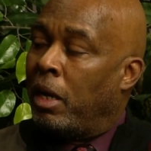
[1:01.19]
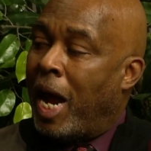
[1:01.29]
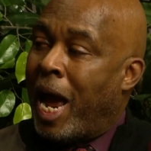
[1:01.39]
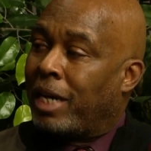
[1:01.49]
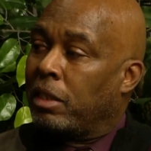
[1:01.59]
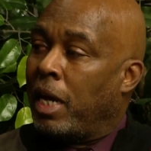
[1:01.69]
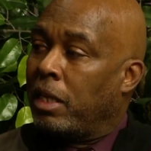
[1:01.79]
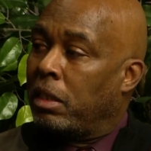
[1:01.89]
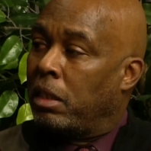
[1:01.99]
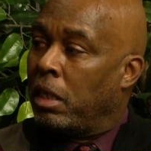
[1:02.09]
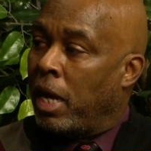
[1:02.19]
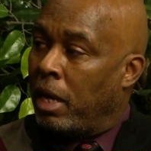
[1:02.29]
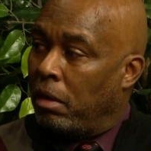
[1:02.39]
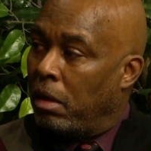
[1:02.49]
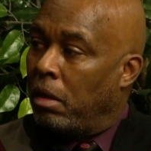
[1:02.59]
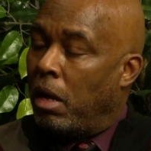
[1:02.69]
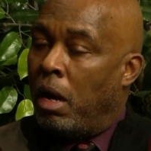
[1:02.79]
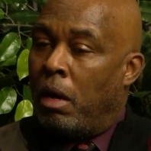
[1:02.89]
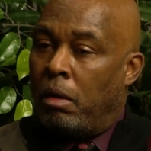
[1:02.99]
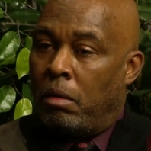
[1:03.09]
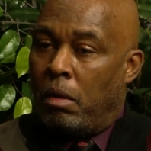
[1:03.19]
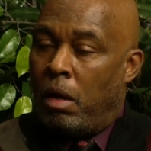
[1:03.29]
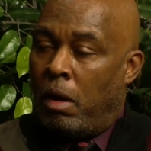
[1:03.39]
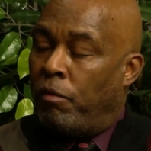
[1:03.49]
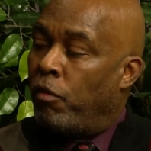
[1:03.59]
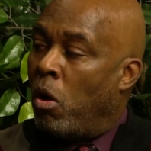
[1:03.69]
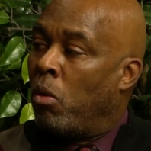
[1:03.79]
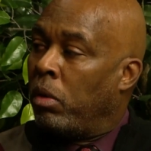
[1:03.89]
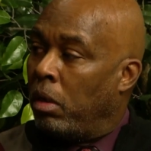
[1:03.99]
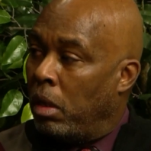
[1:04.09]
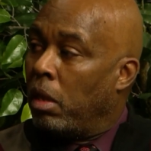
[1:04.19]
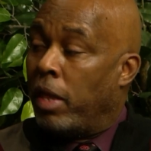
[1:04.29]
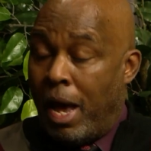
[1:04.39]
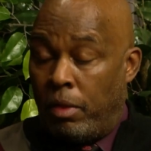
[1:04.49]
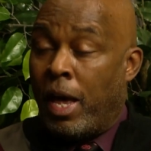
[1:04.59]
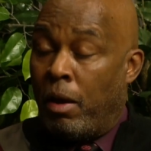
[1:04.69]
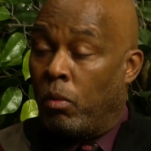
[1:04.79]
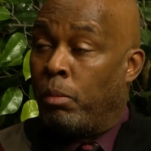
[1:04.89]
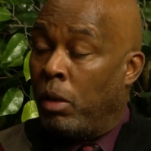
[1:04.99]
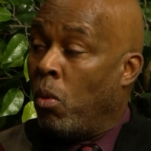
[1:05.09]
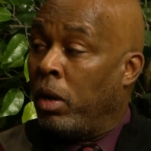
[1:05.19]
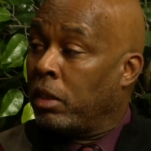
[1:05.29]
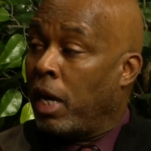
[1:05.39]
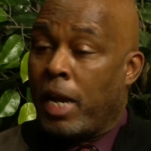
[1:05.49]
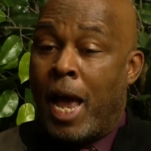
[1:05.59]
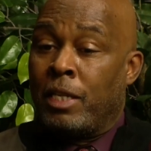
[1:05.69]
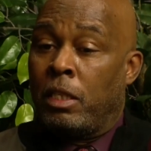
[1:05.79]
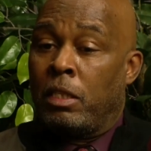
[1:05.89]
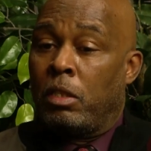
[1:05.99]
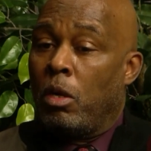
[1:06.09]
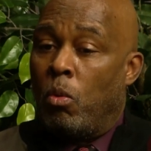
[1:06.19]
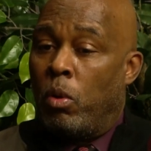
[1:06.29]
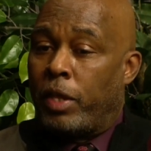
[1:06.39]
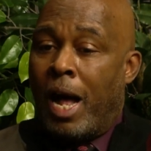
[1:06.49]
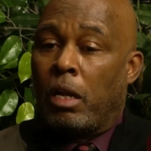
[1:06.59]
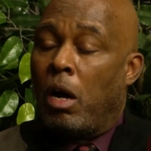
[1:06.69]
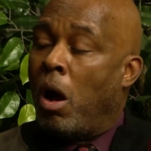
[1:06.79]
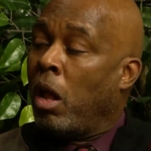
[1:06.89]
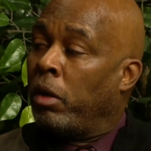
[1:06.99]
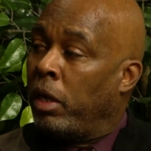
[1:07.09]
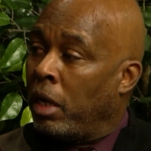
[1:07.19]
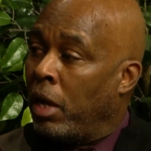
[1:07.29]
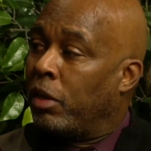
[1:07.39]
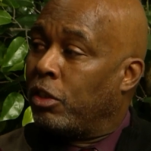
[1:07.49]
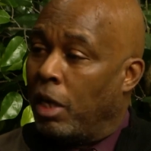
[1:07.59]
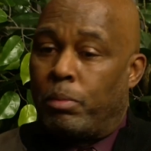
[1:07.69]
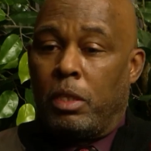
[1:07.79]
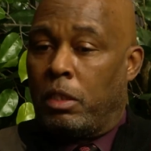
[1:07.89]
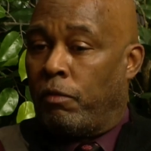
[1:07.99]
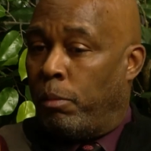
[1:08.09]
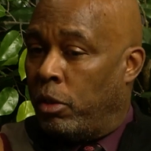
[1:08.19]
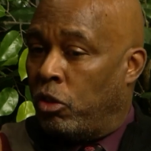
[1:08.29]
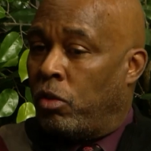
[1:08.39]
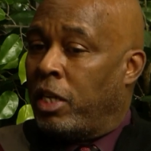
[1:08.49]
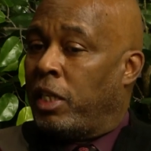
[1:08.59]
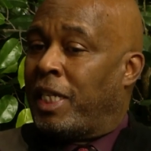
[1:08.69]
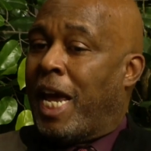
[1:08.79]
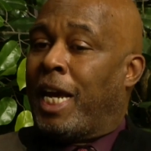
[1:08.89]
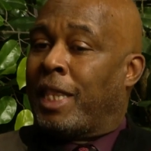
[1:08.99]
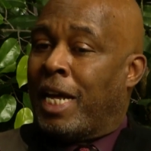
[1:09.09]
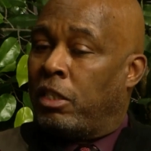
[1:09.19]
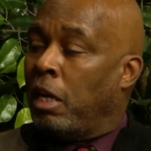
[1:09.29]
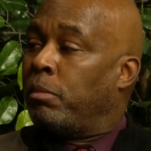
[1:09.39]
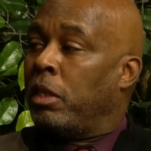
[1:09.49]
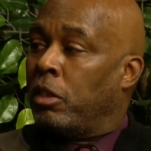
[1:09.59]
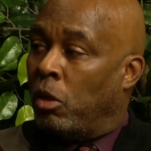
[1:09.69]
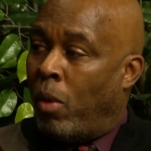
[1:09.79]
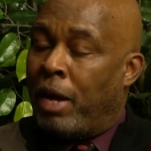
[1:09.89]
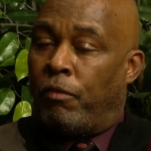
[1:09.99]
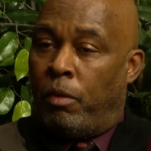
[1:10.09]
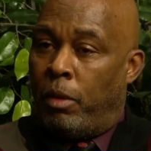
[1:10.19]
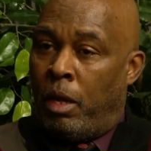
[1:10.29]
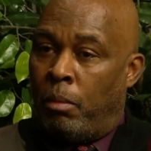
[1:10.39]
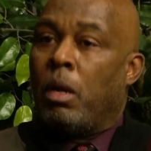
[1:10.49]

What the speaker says: access to that phone, that would be a warning sign, as is with alcohol or any other substance. If a person tries to take that substance away from them,